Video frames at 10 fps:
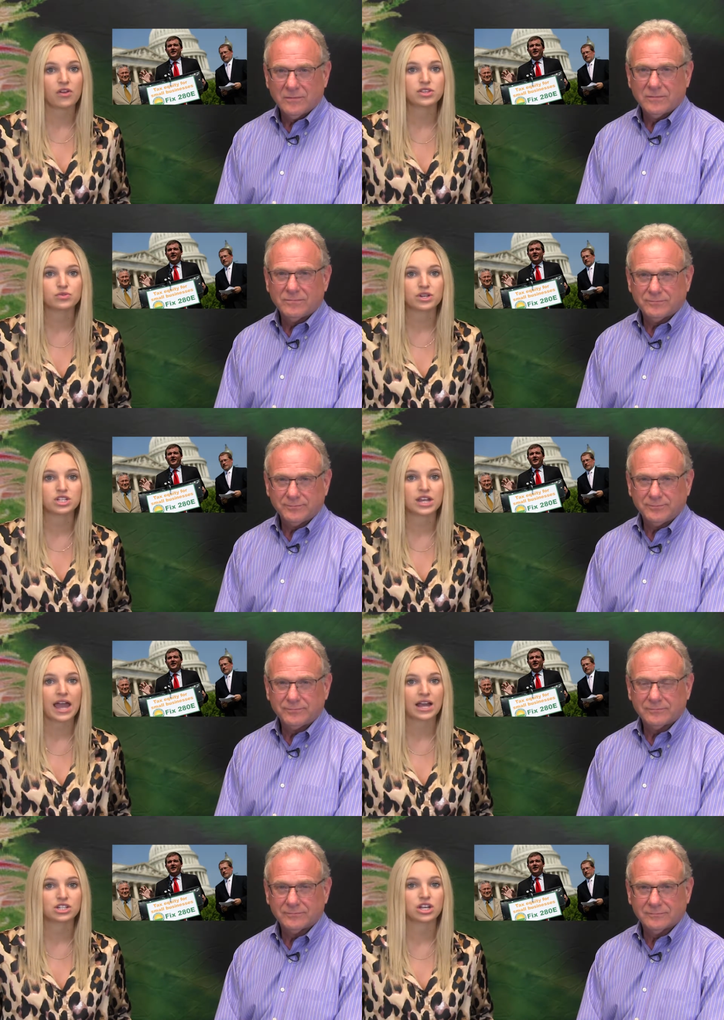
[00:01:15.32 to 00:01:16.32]
Speaker 1: farthest reaching
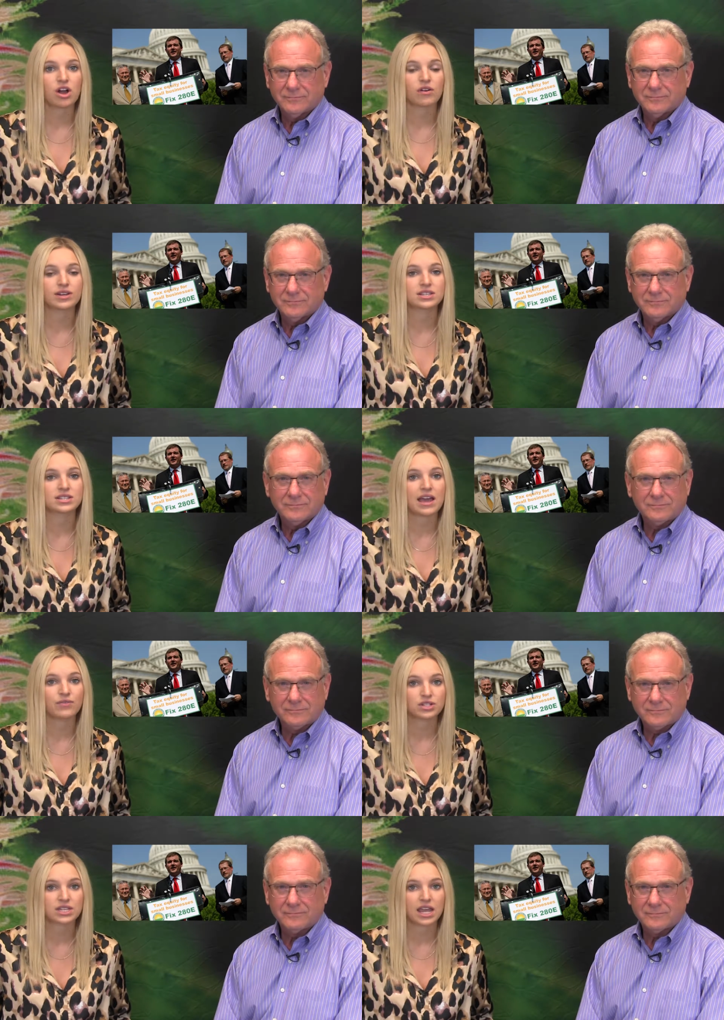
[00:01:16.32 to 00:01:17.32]
action Congress has
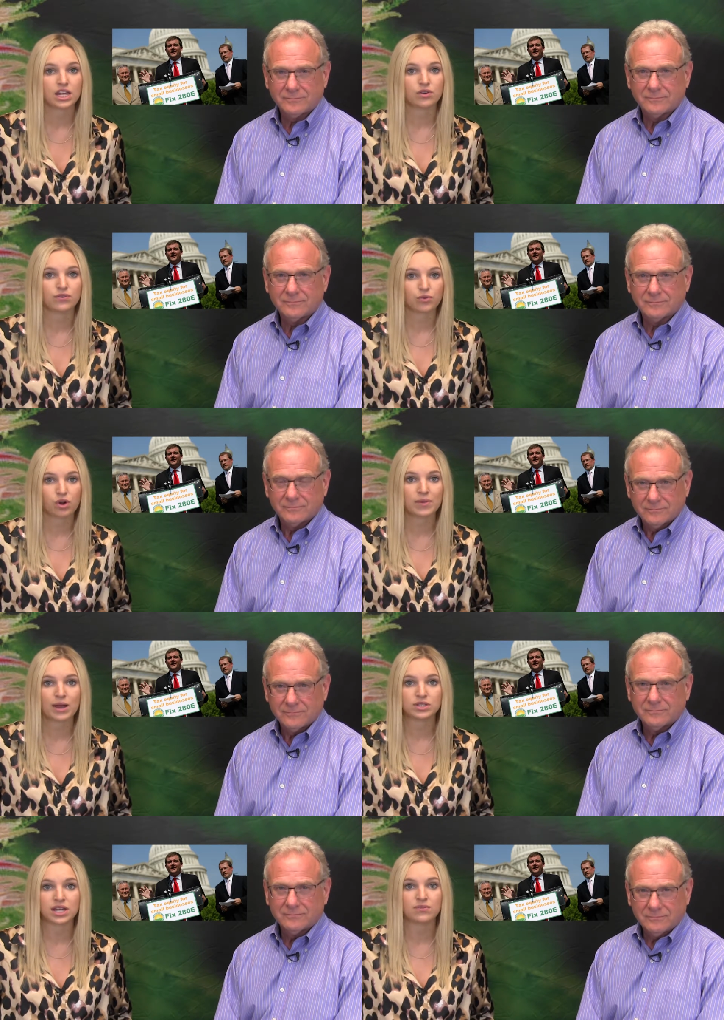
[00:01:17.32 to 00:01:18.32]
ever taken to reform
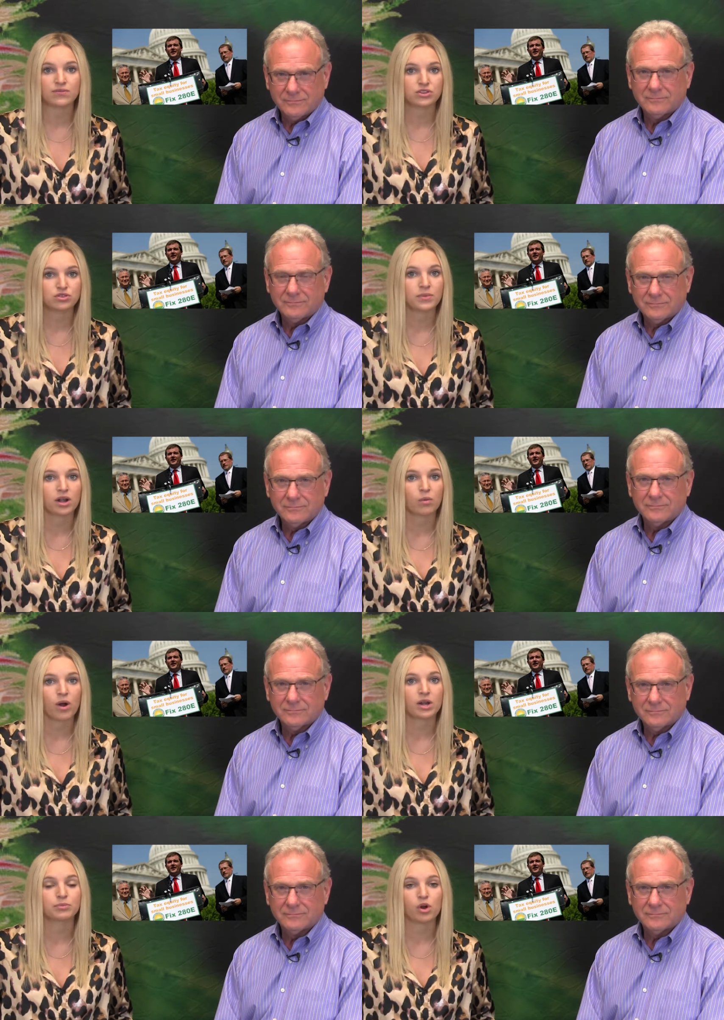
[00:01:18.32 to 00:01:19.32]
outdated federal
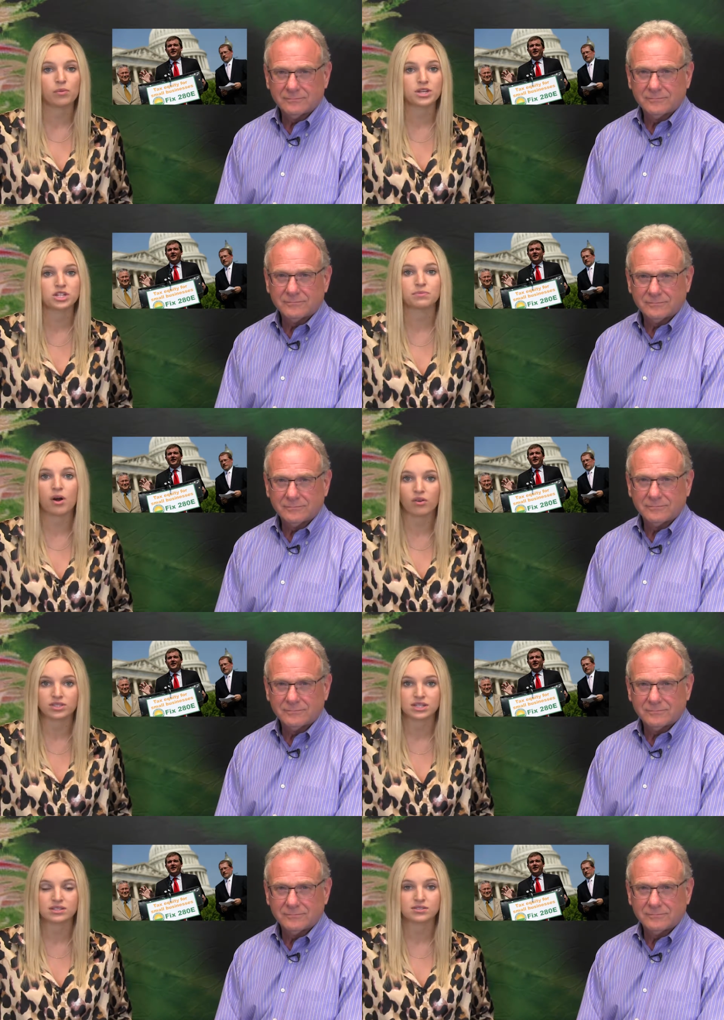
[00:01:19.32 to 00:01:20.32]
marijuana prohibition
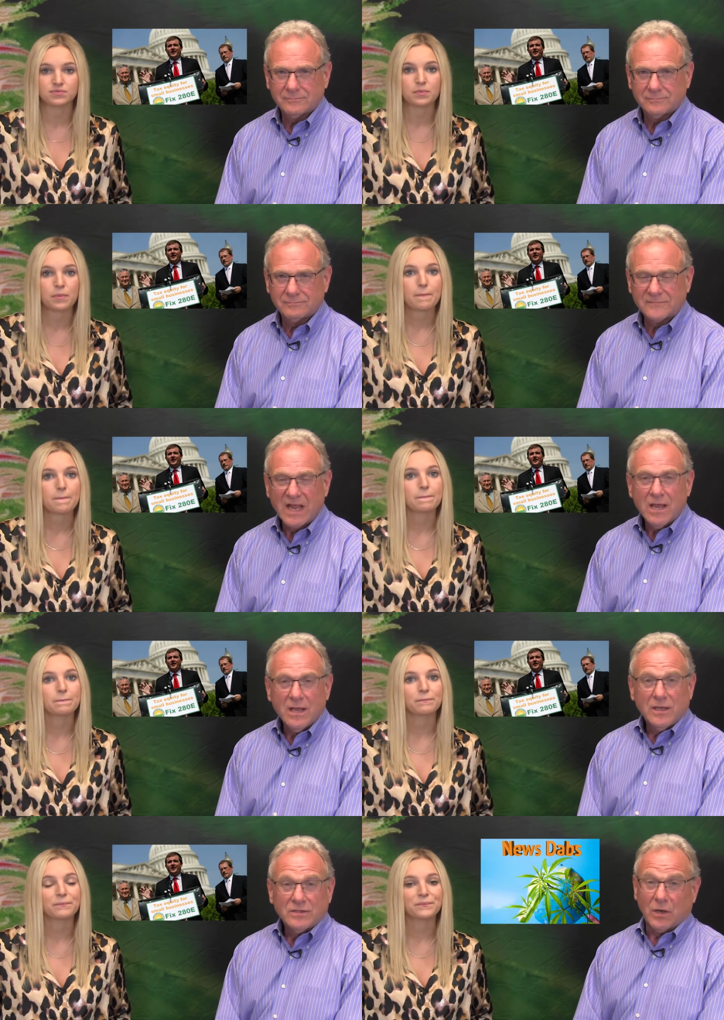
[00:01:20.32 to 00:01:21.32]
policies.
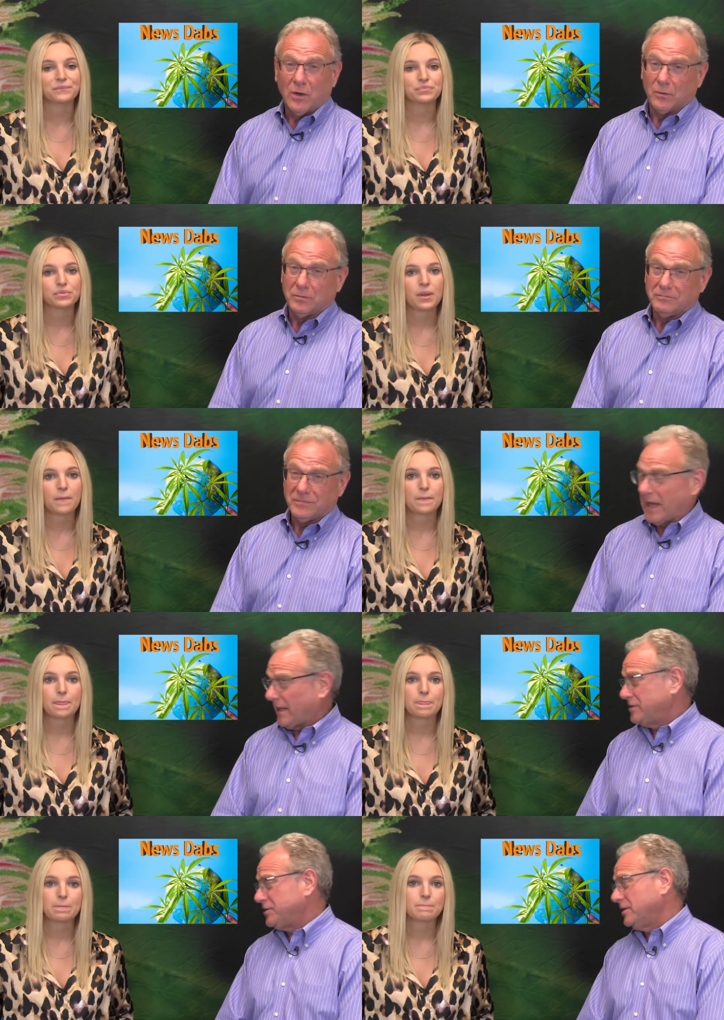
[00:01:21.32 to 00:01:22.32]
Speaker 2: So, I
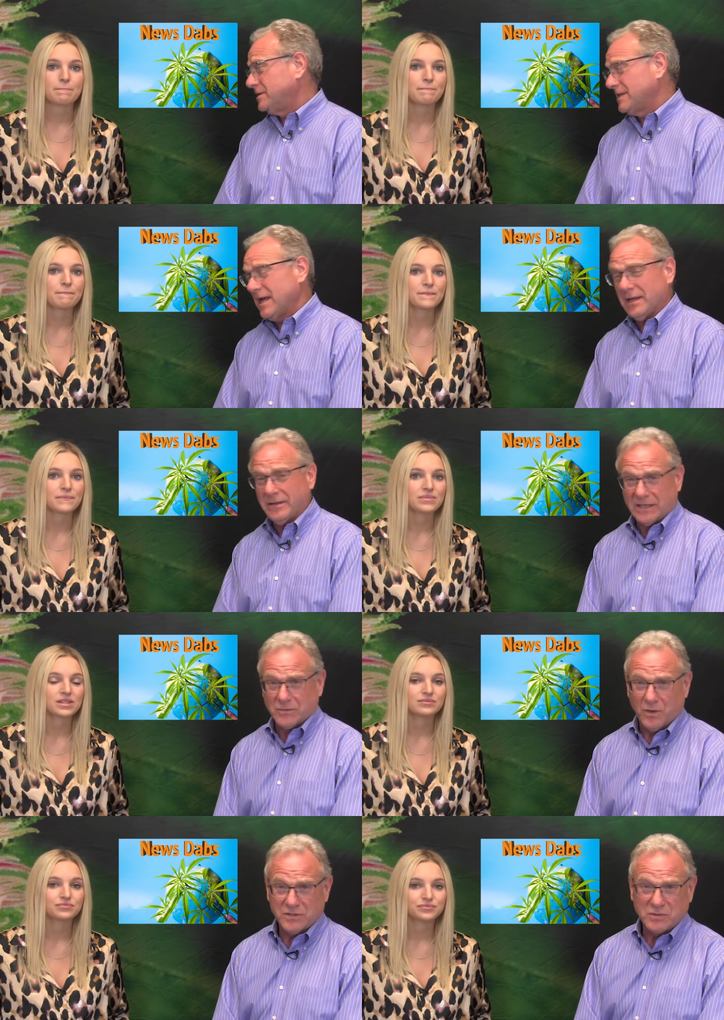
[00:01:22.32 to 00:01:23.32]
guess you could say
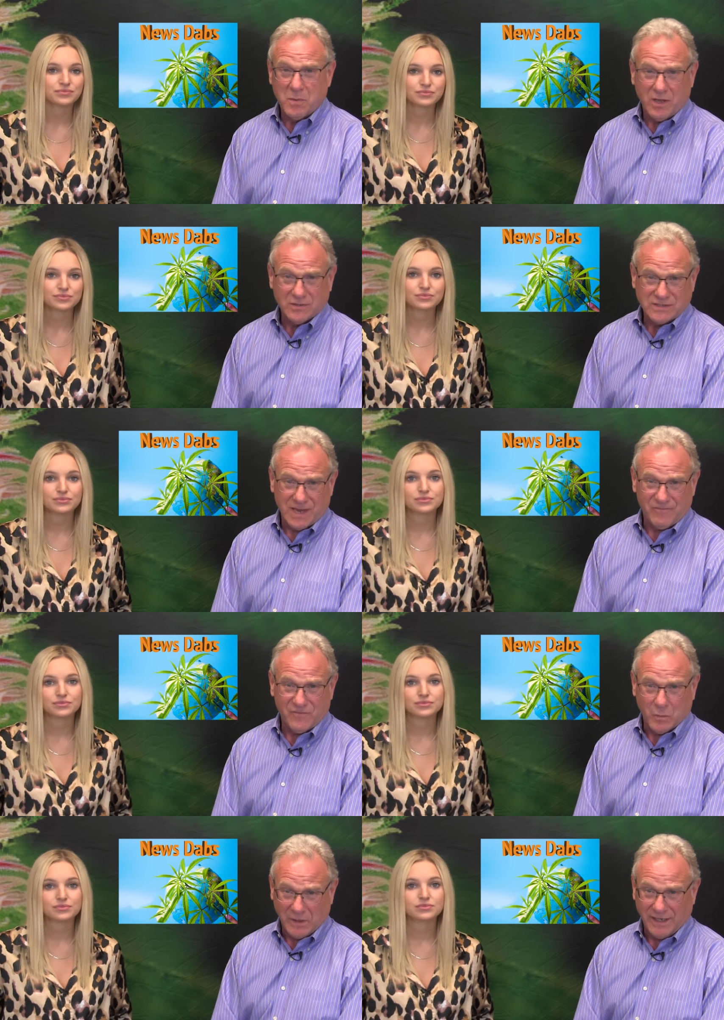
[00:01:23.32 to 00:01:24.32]
that's one small step
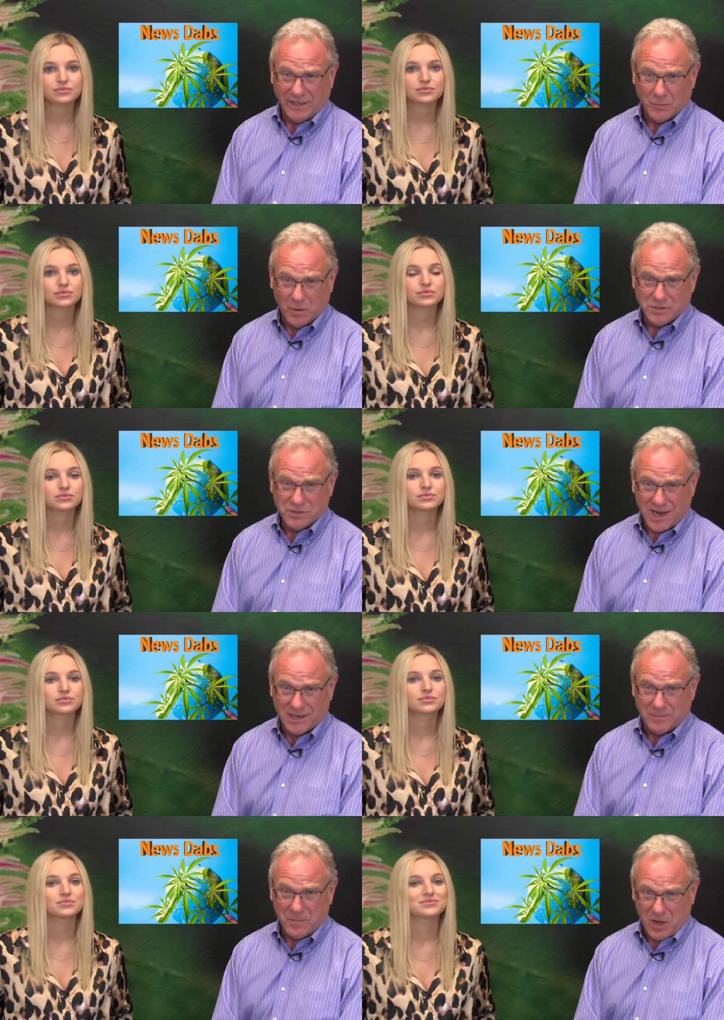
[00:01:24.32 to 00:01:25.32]
for Reed and one
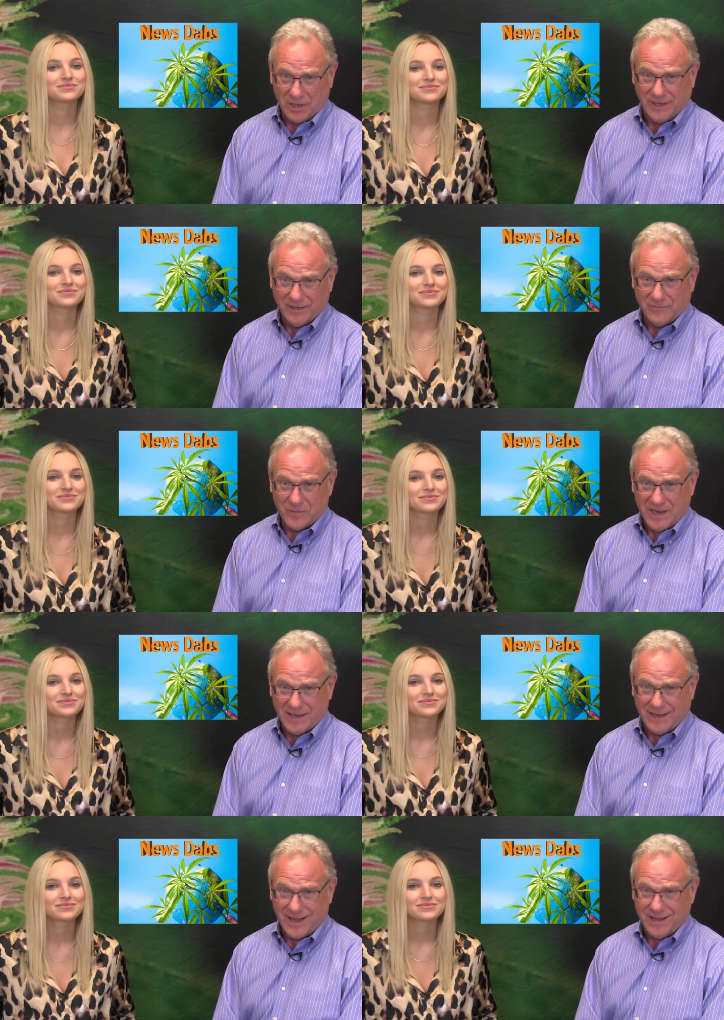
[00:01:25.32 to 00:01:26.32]
giant bong hit for
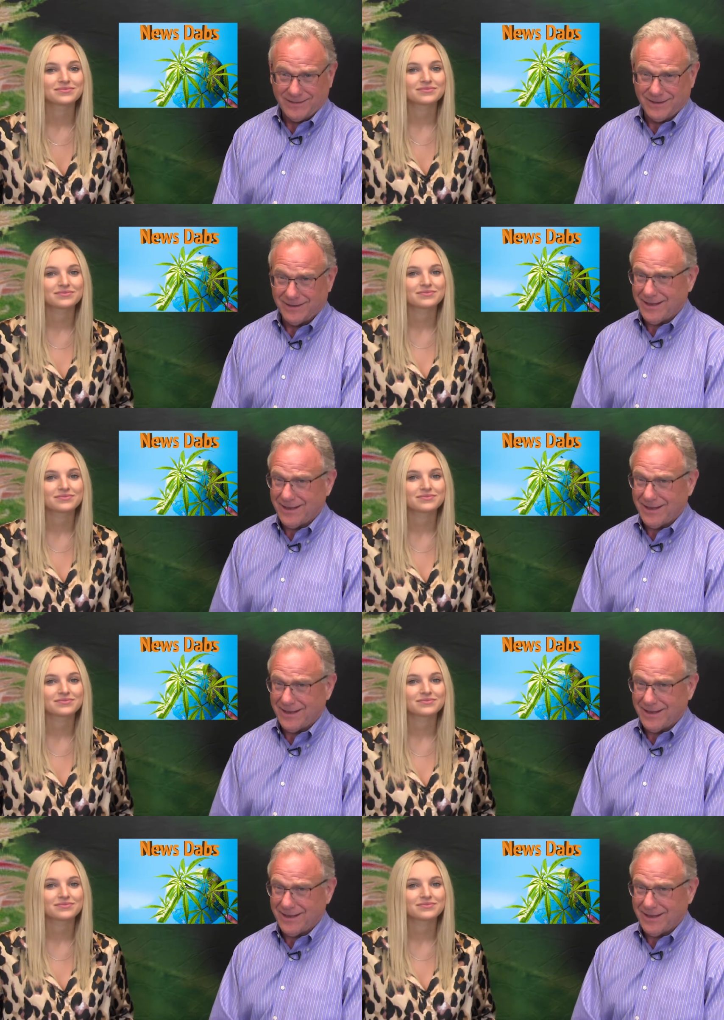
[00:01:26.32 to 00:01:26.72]
mankind.